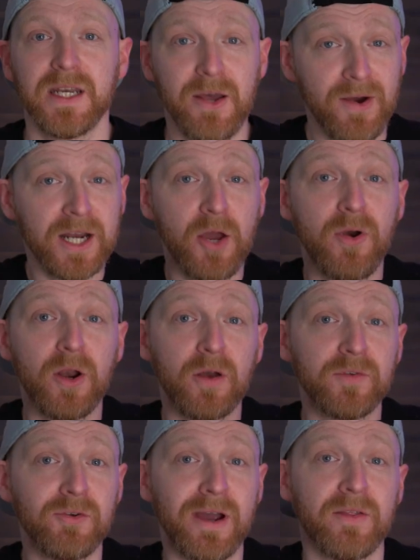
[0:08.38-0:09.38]
Now, I know a lot
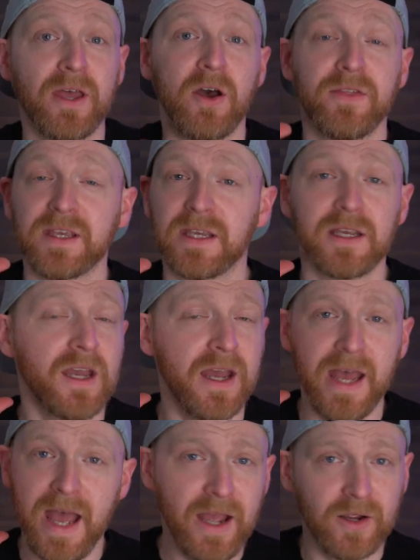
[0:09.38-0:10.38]
of you out there are thinking,
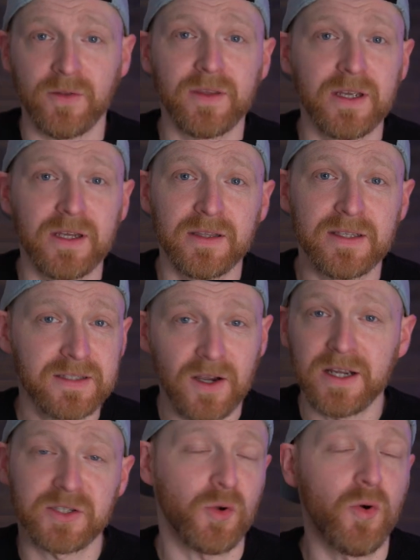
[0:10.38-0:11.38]
hang on, this
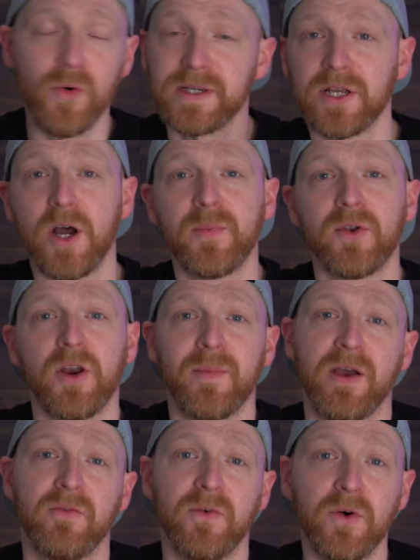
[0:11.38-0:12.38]
guy is always harping on
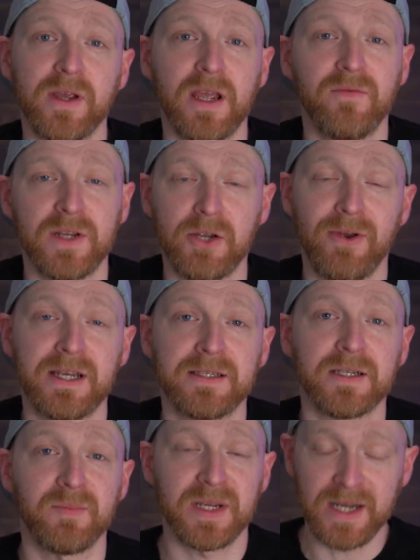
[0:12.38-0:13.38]
about 4K video
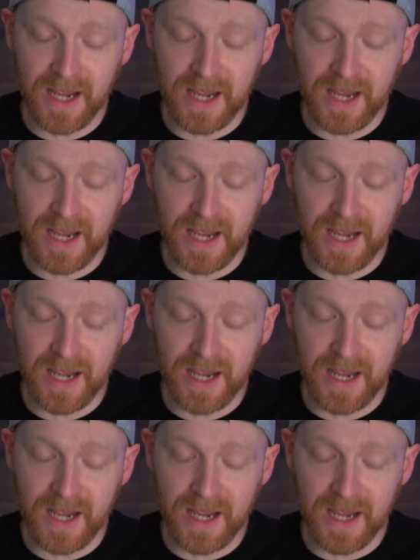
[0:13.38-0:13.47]
editing being